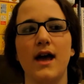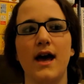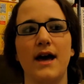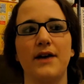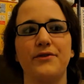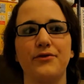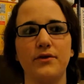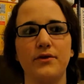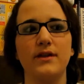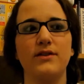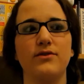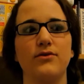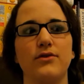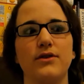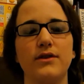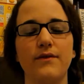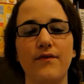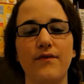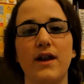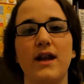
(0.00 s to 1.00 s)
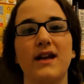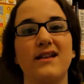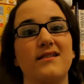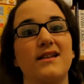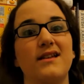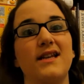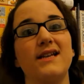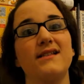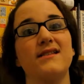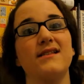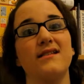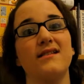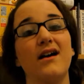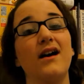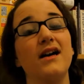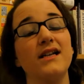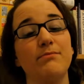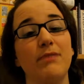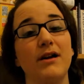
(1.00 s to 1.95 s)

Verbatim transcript: has all these thoughts and feelings, and he's this guy's